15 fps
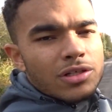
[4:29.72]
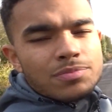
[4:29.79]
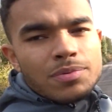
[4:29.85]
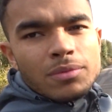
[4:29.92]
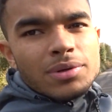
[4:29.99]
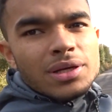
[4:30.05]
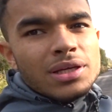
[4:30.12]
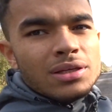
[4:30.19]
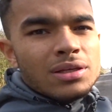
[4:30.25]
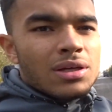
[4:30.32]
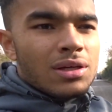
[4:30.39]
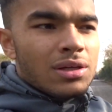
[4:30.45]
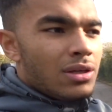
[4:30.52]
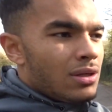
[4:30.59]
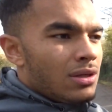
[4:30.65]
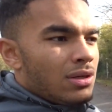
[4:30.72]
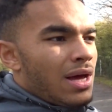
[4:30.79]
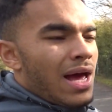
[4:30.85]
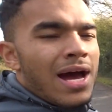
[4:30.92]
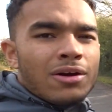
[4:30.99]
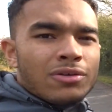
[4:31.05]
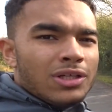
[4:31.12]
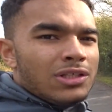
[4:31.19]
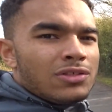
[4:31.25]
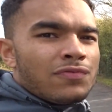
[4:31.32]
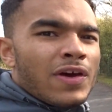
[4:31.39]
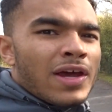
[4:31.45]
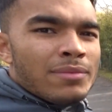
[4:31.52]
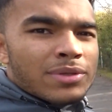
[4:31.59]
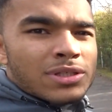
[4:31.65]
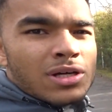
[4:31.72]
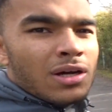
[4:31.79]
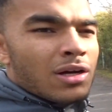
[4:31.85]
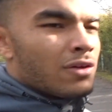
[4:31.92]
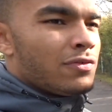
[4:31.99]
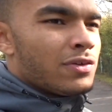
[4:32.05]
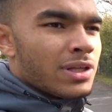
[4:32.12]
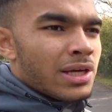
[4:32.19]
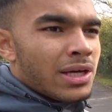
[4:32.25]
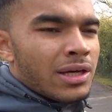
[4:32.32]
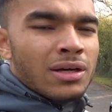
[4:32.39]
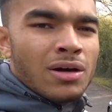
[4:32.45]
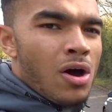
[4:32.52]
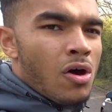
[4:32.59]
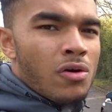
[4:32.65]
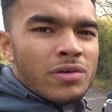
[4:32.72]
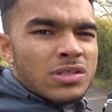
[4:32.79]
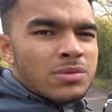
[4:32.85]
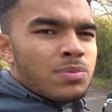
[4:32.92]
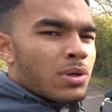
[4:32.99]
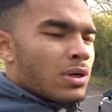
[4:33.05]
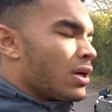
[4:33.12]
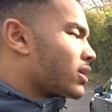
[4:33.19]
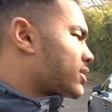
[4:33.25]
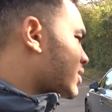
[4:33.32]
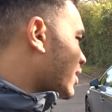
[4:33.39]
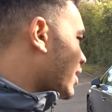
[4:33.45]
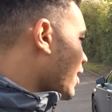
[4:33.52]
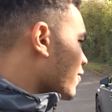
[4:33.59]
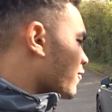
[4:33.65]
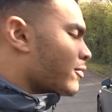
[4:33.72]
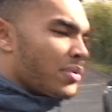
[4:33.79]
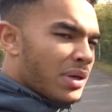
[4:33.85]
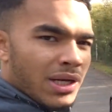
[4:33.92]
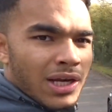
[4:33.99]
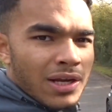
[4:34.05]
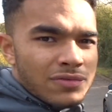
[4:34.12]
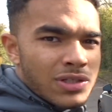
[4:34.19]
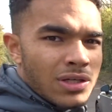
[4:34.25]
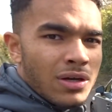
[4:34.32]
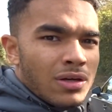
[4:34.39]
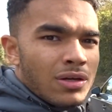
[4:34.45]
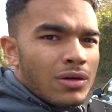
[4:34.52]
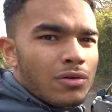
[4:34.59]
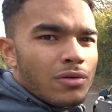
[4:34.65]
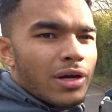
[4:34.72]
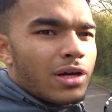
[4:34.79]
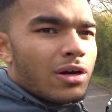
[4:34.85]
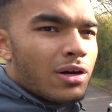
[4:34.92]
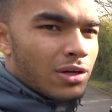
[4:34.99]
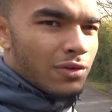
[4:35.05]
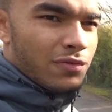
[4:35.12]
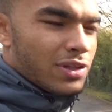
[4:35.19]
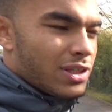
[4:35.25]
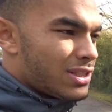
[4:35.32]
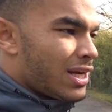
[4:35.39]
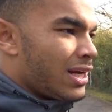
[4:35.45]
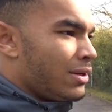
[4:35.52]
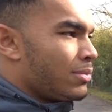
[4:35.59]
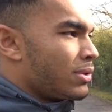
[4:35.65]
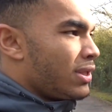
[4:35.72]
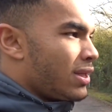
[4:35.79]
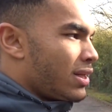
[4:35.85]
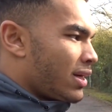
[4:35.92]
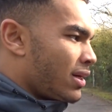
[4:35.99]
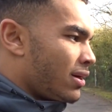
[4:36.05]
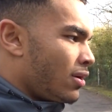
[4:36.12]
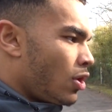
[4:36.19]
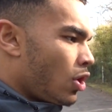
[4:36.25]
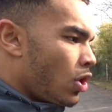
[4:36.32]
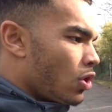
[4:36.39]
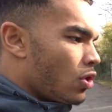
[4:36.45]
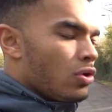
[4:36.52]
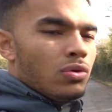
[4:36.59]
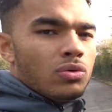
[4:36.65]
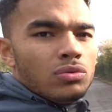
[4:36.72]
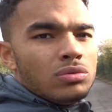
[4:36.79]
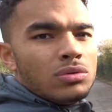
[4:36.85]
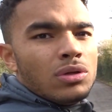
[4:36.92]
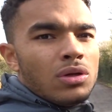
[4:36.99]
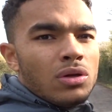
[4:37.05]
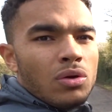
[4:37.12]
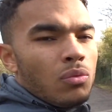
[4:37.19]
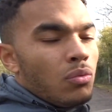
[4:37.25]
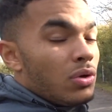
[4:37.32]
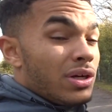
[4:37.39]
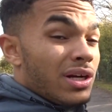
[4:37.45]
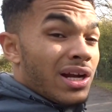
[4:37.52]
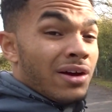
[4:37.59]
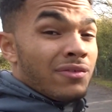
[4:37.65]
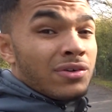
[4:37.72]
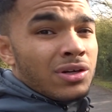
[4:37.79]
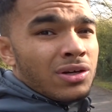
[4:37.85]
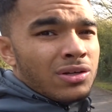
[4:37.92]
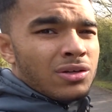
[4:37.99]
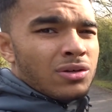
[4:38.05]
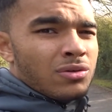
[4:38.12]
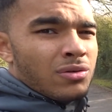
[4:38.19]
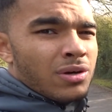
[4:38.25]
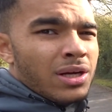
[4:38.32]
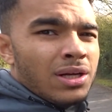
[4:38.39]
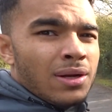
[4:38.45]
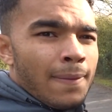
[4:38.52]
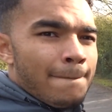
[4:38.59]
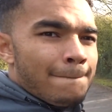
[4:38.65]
is probably Audi's famous colour for their RS products, and everybody loves a Nardo grey car. I don't think there's anybody there who wouldn't have a Nardo grey